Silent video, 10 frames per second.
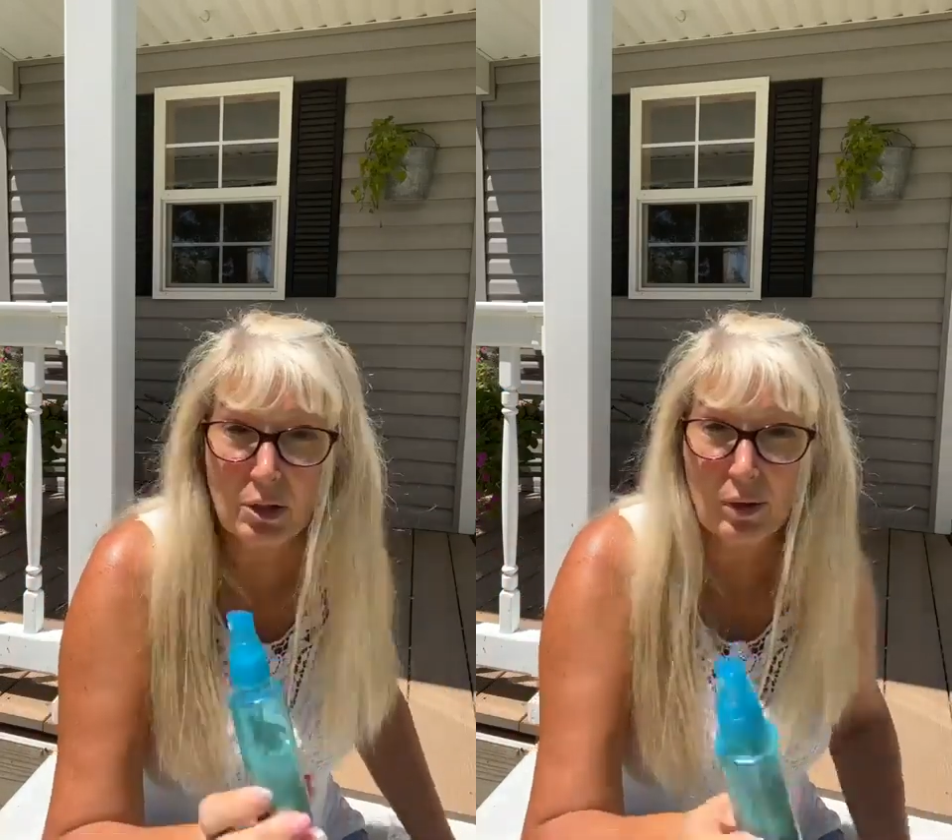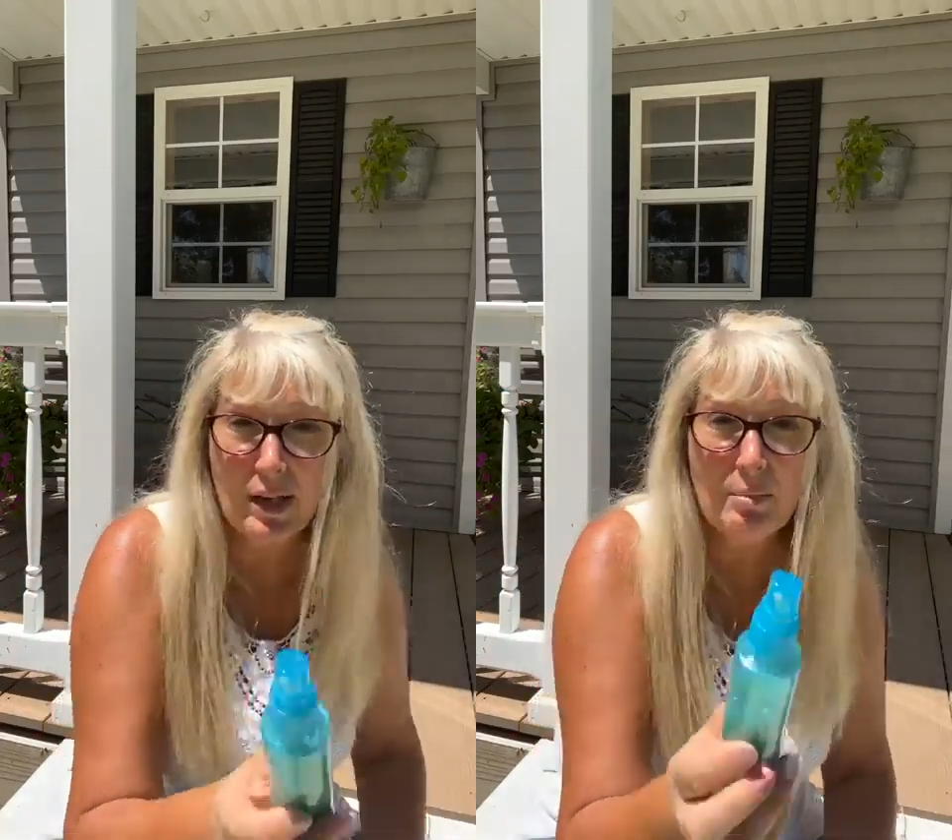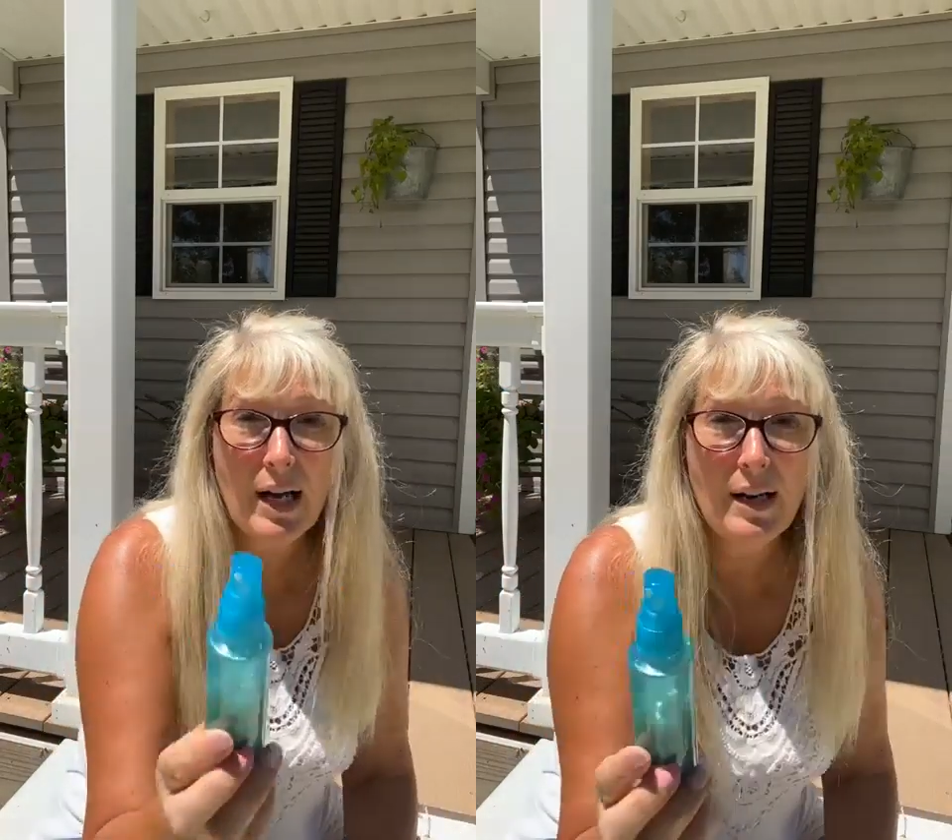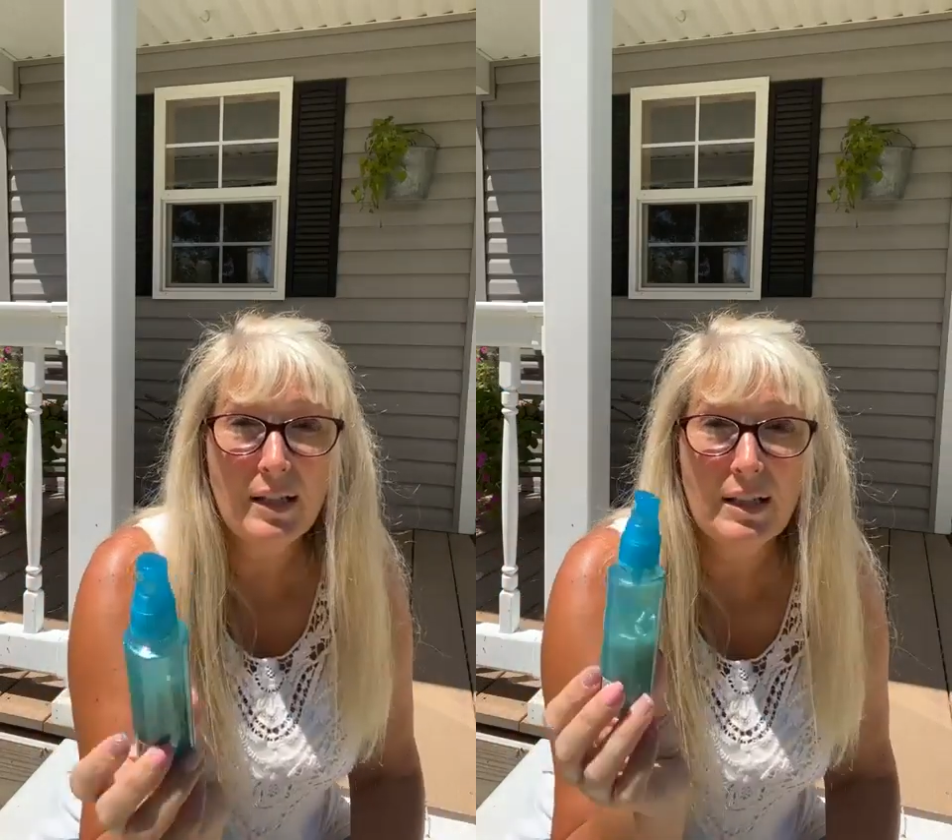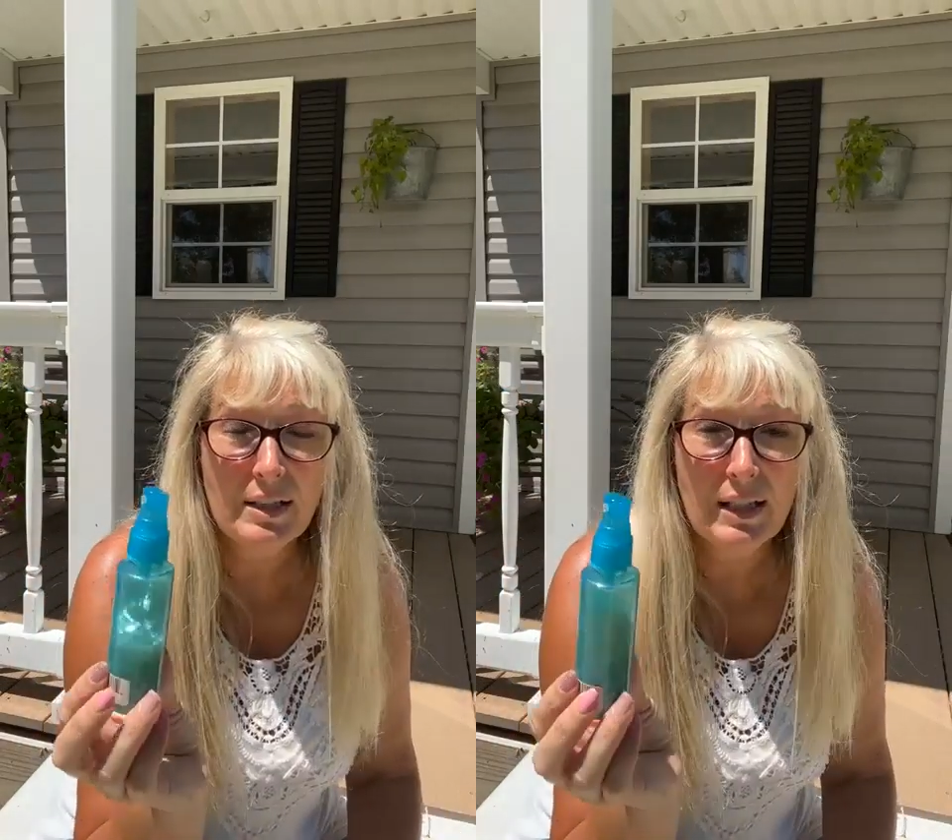that's great
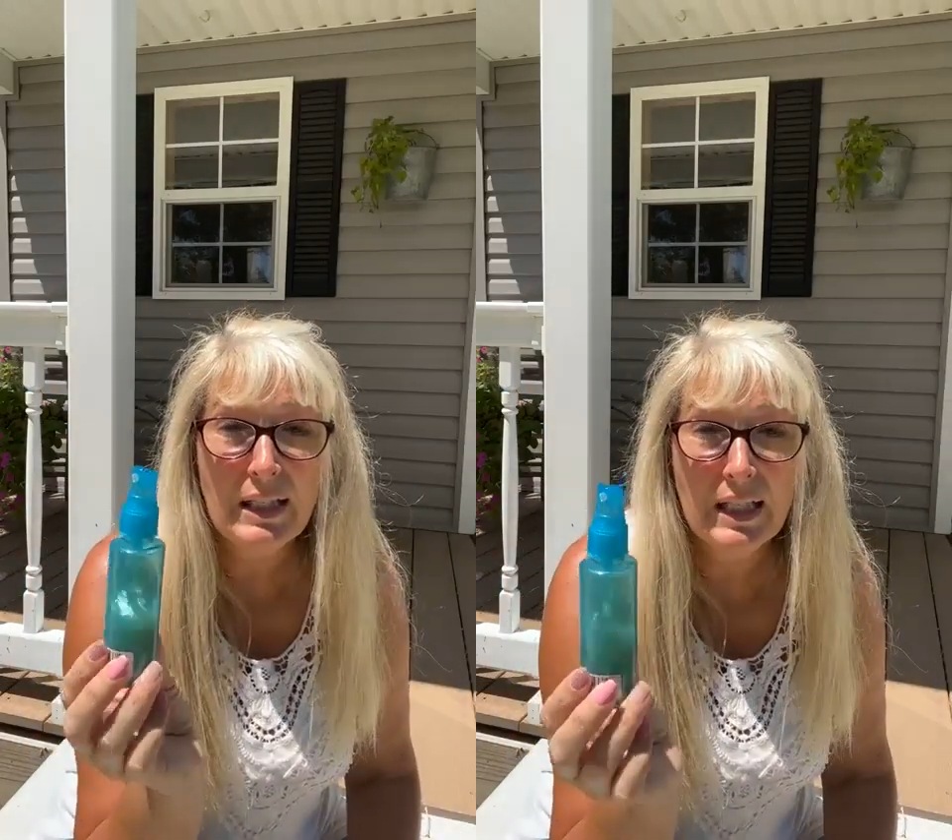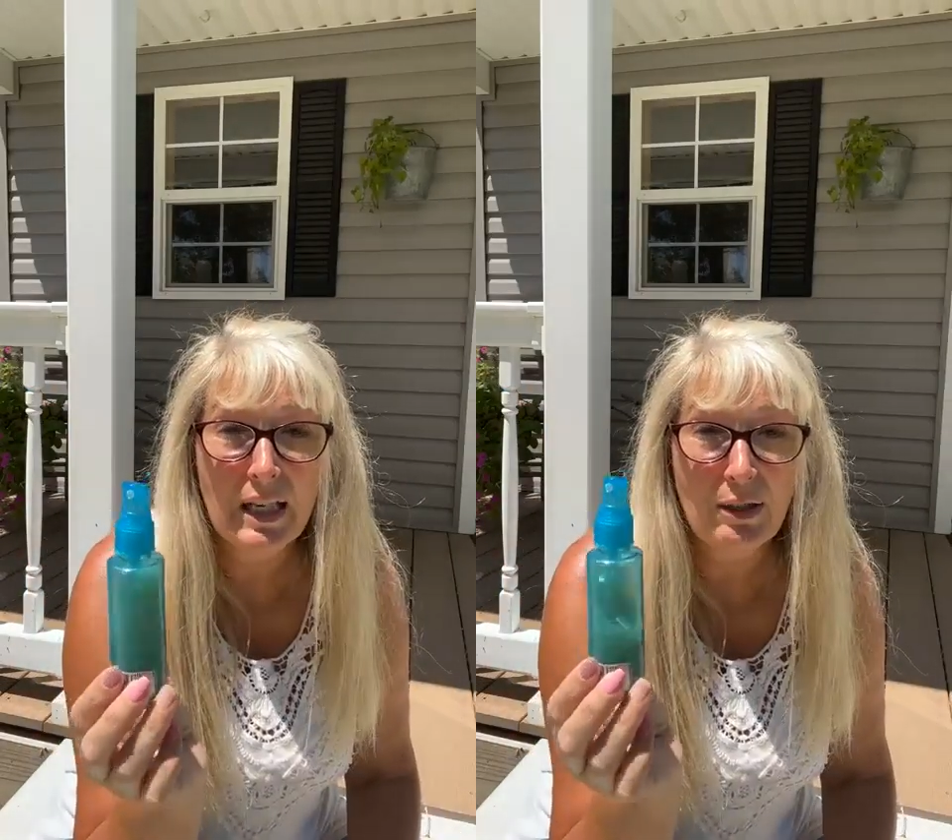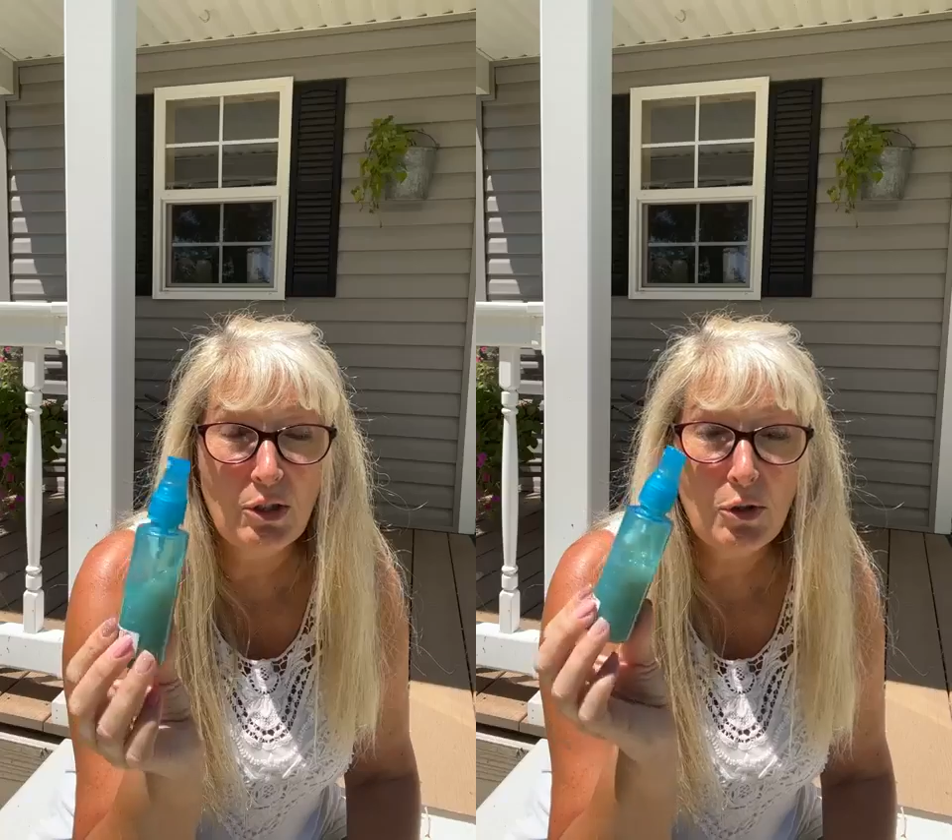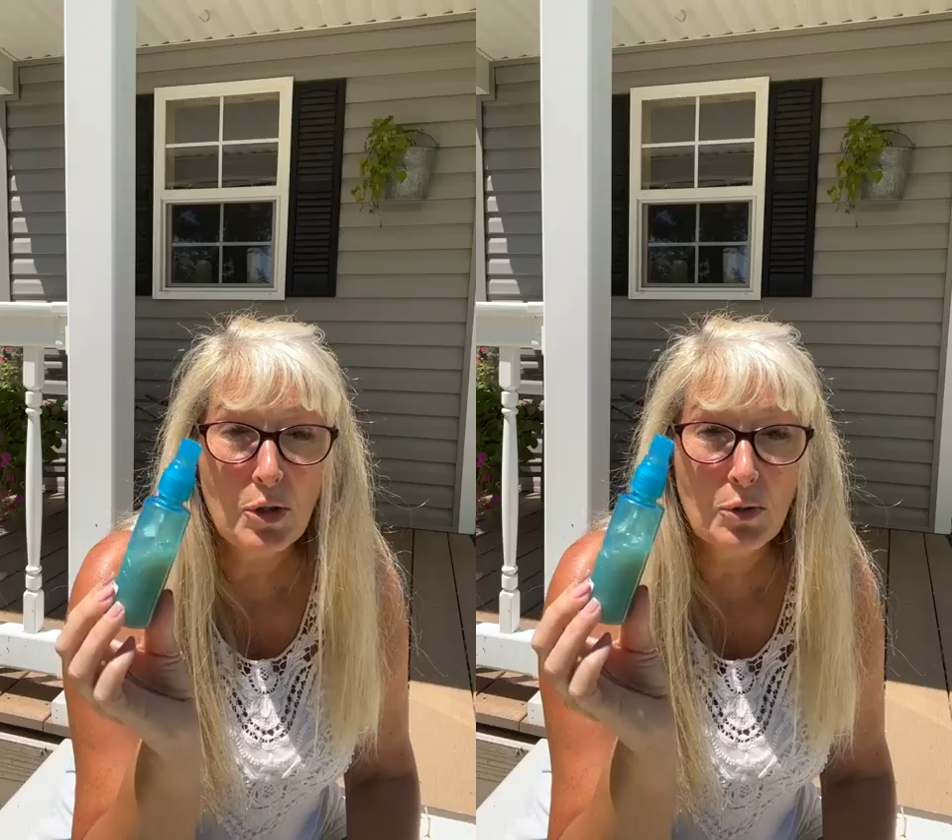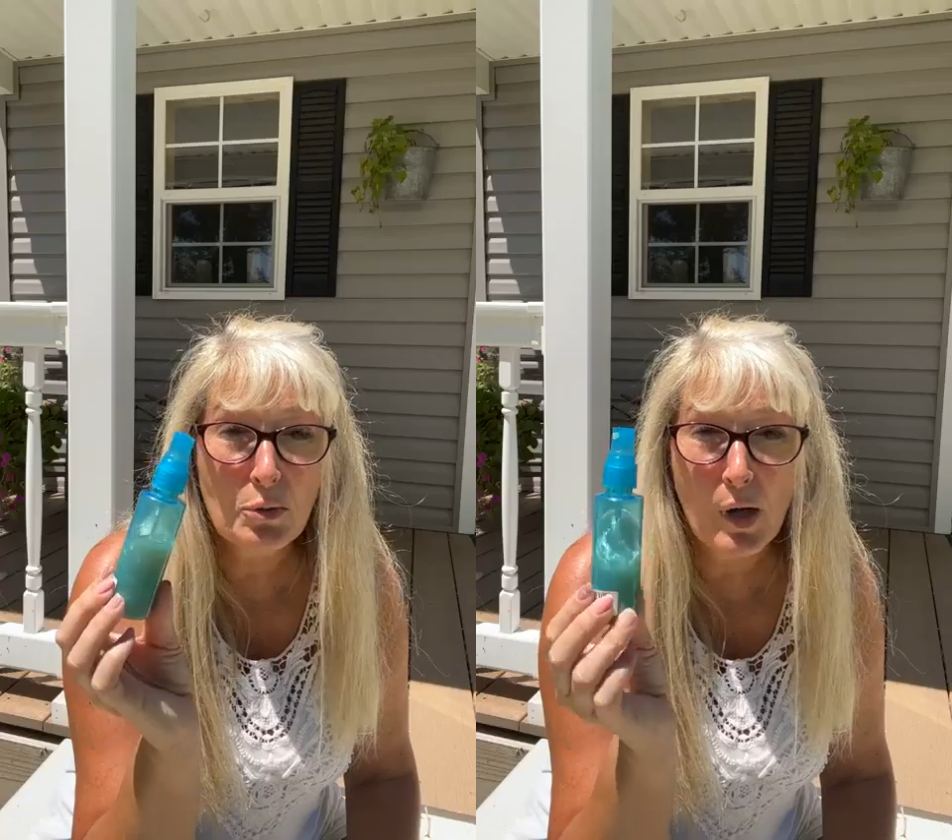about it is, again, you
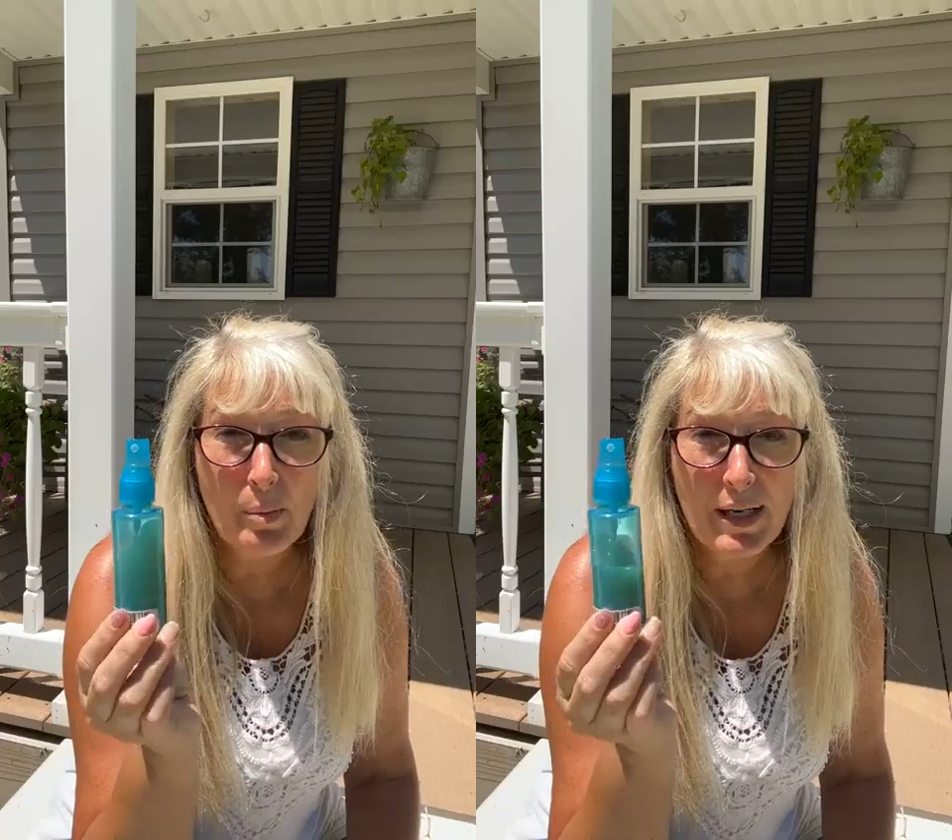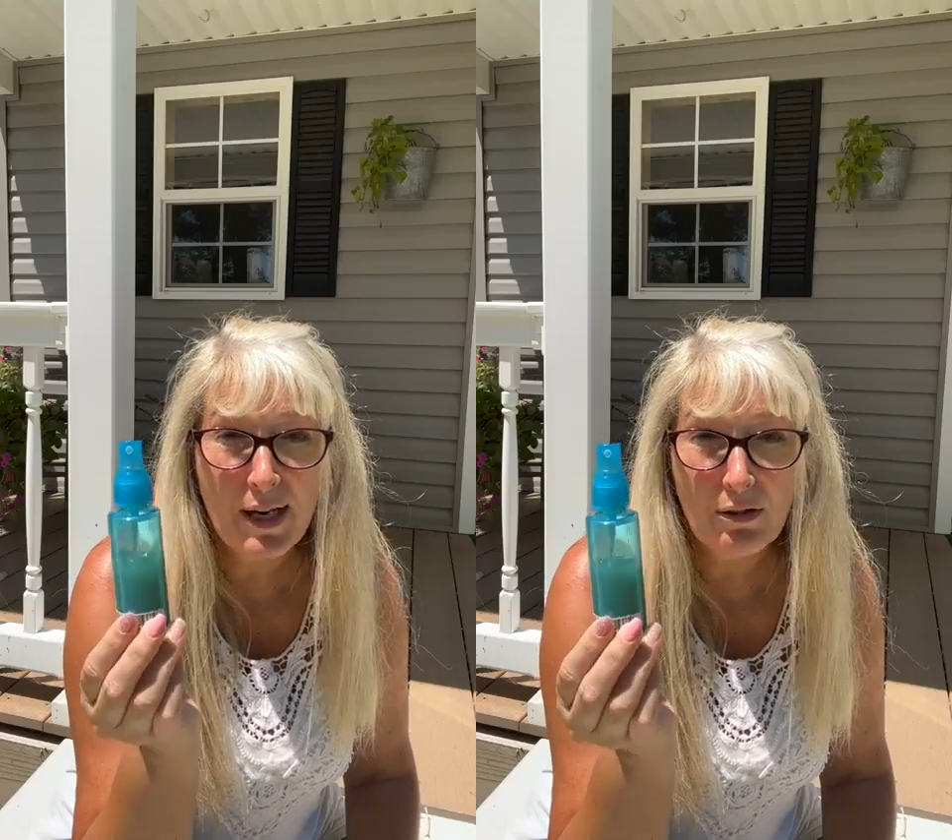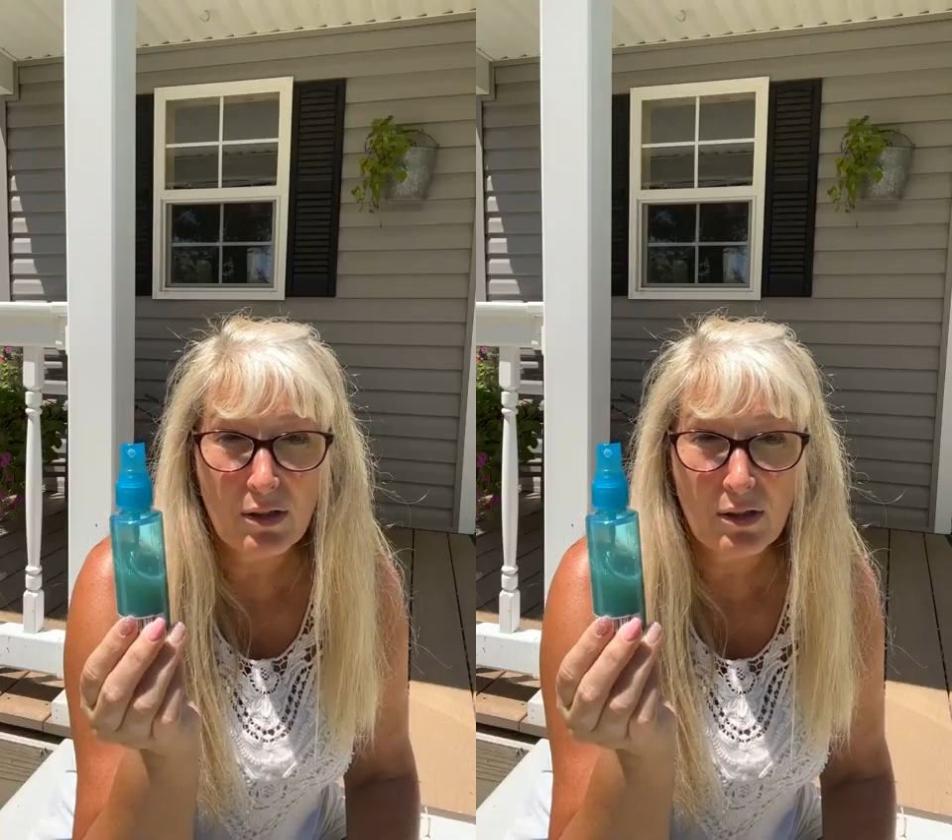use rubbing